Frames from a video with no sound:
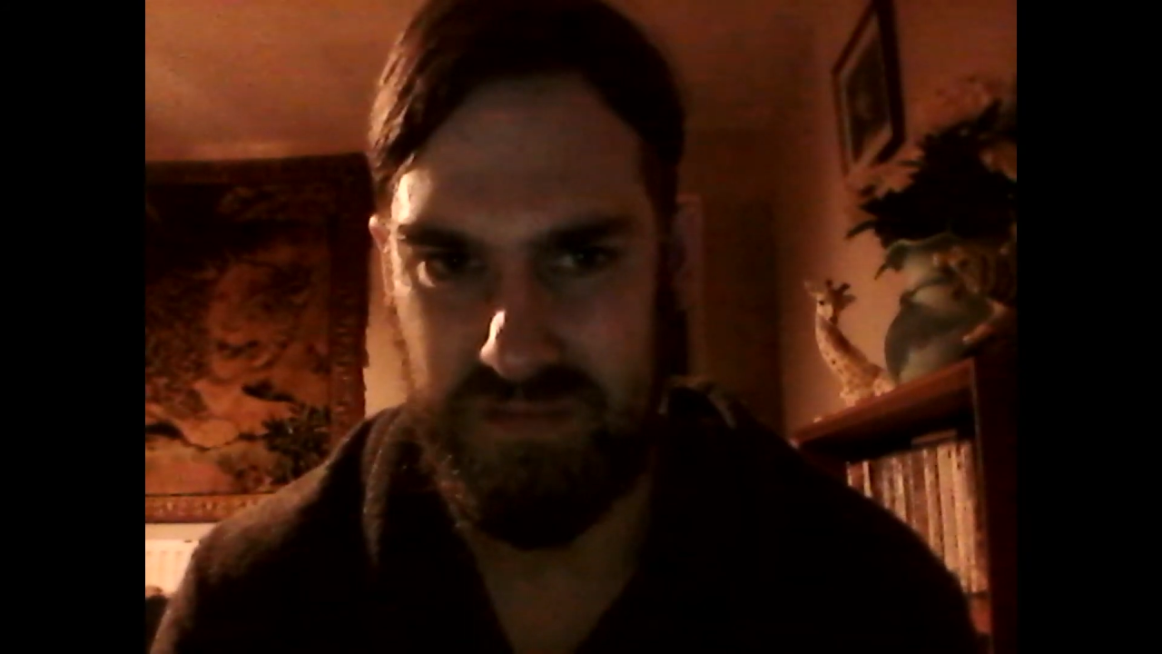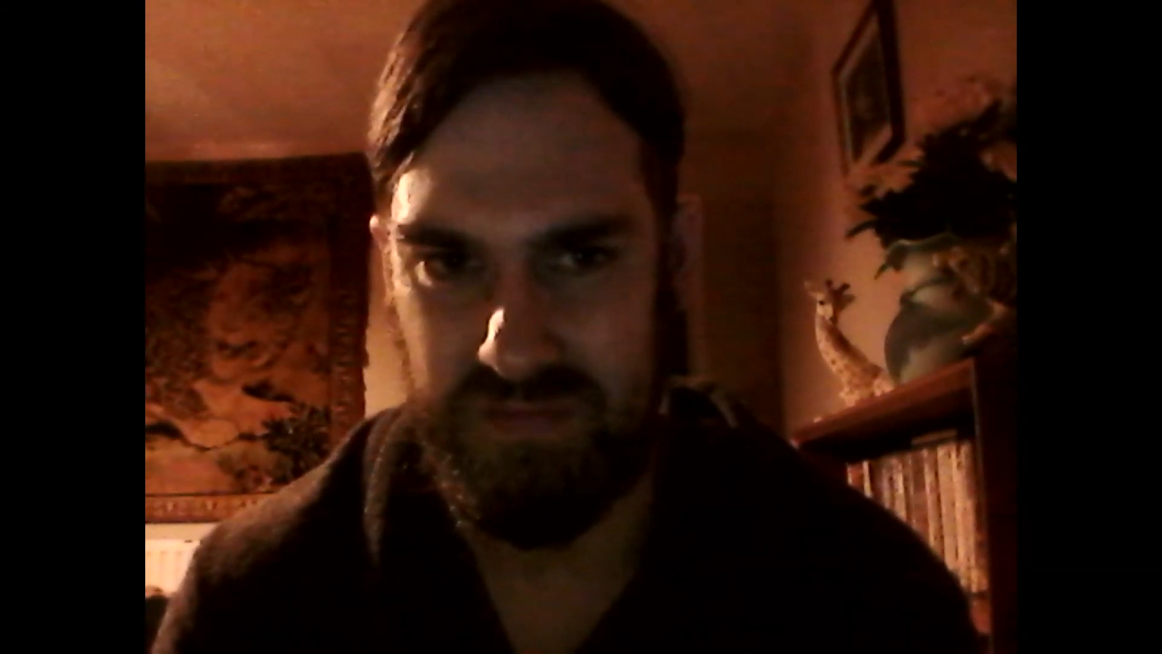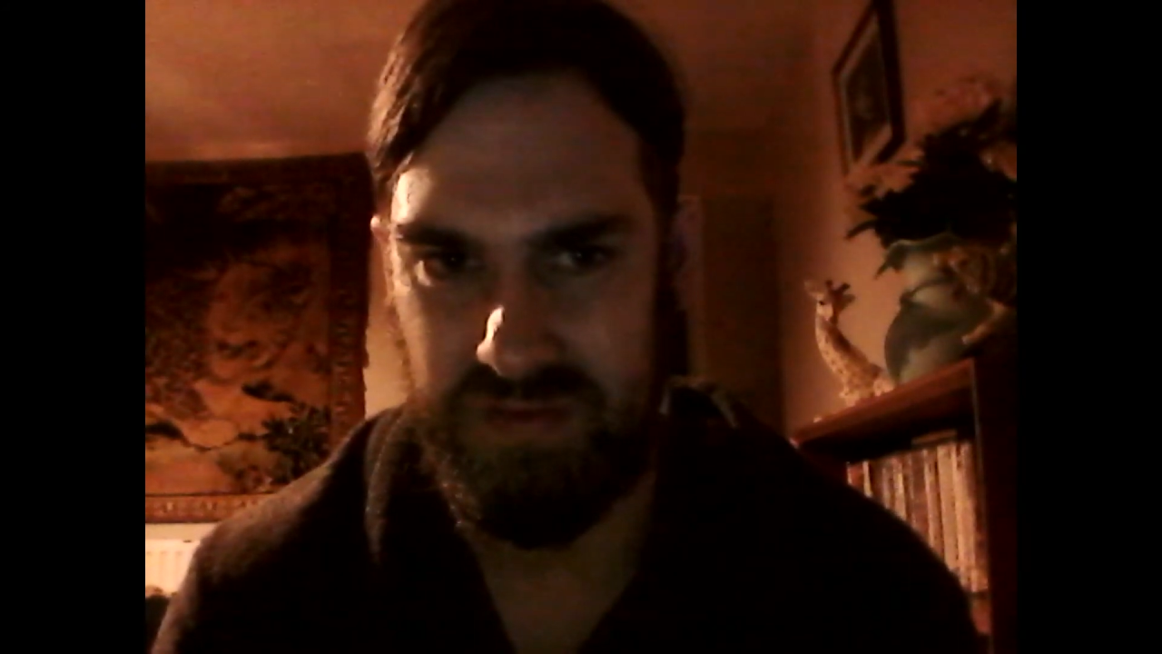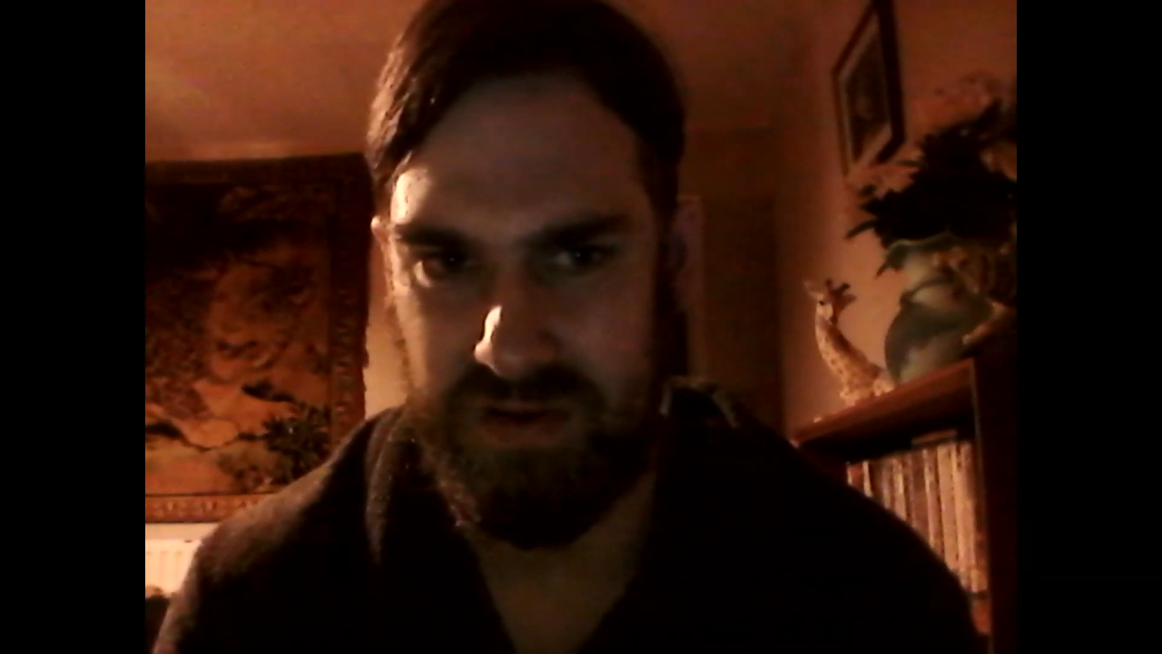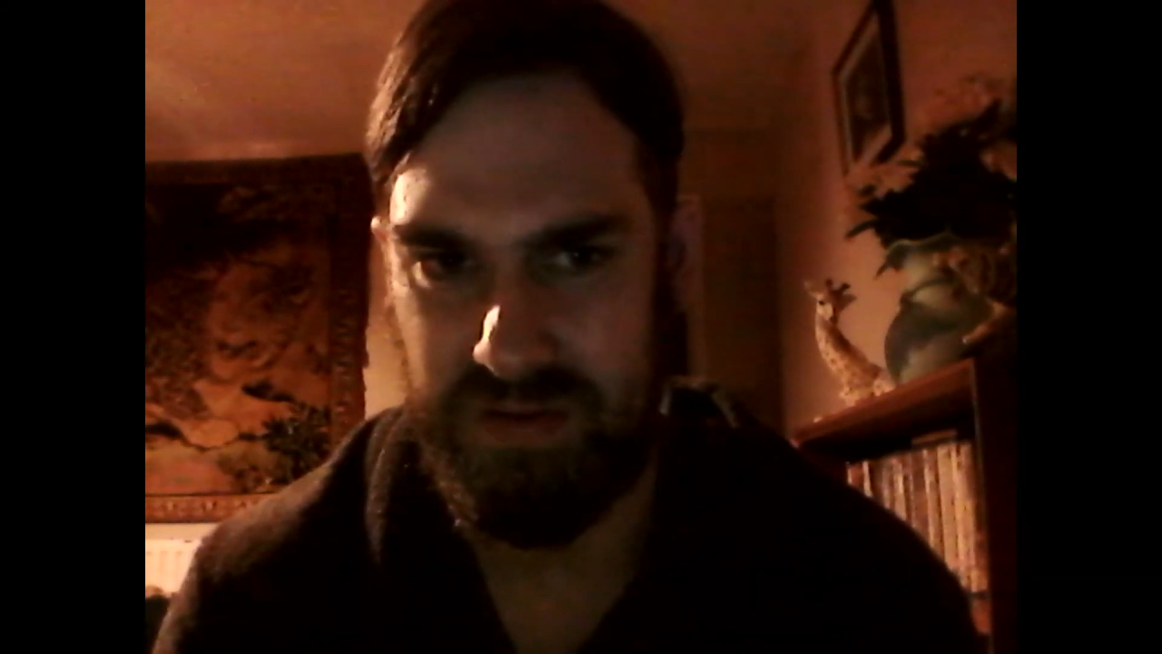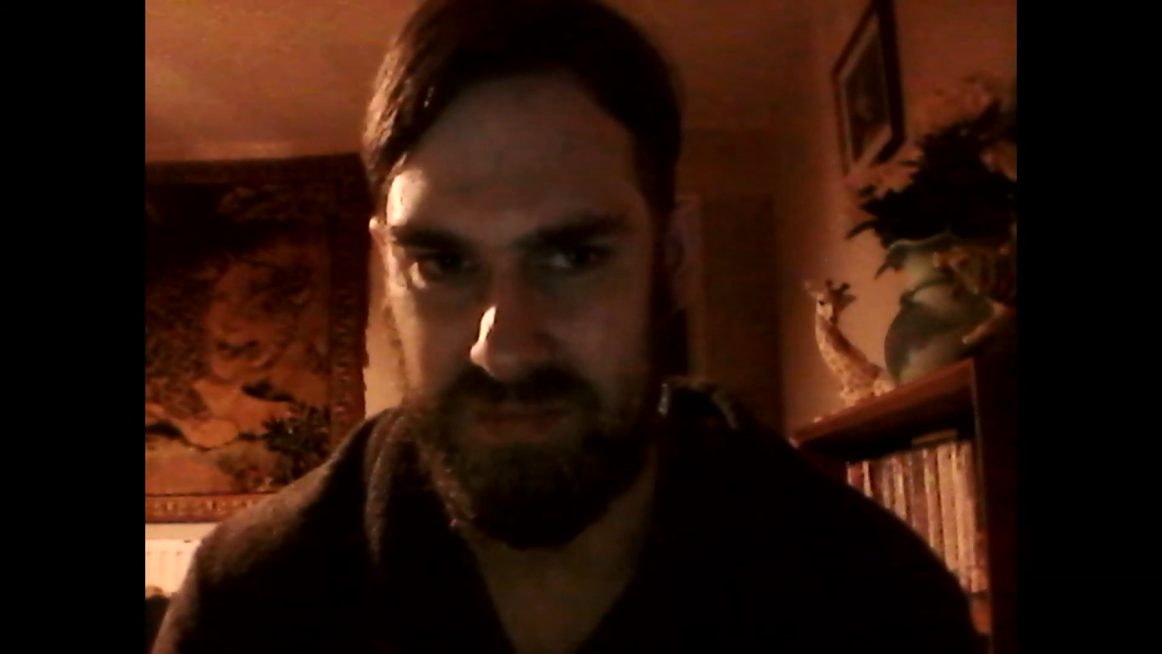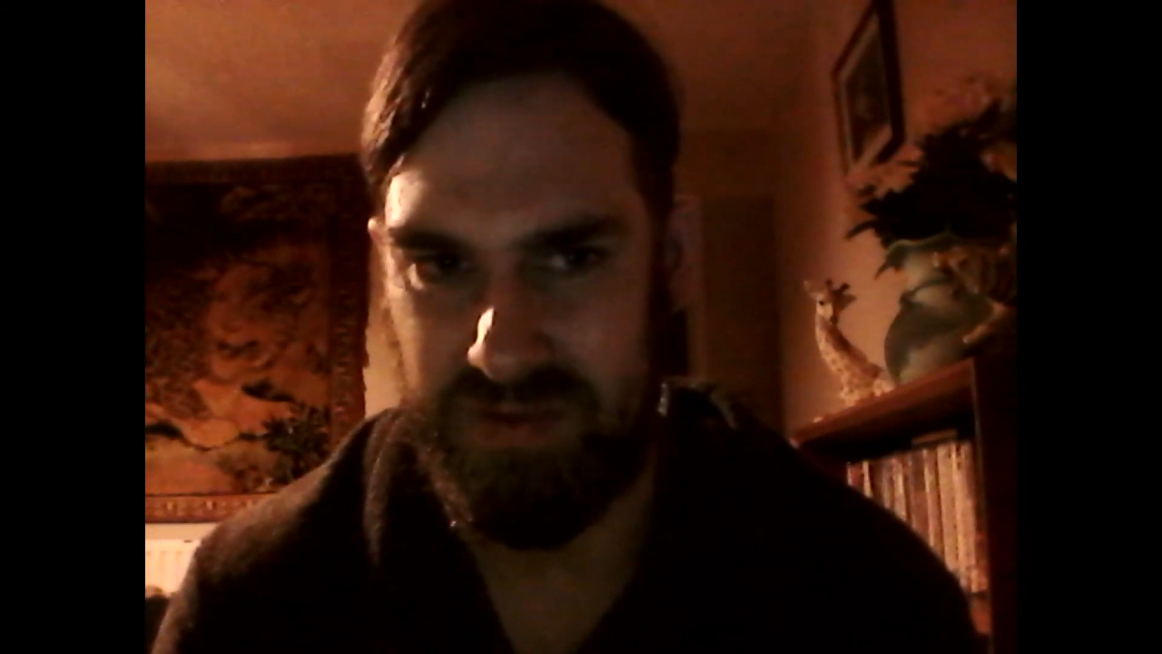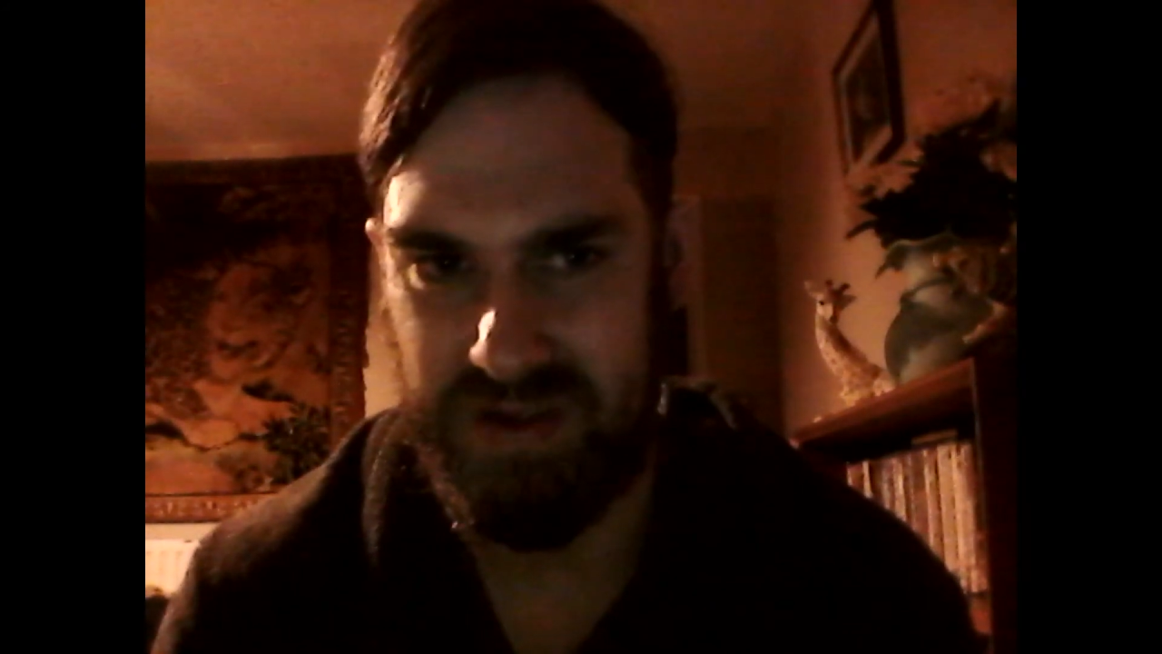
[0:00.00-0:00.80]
from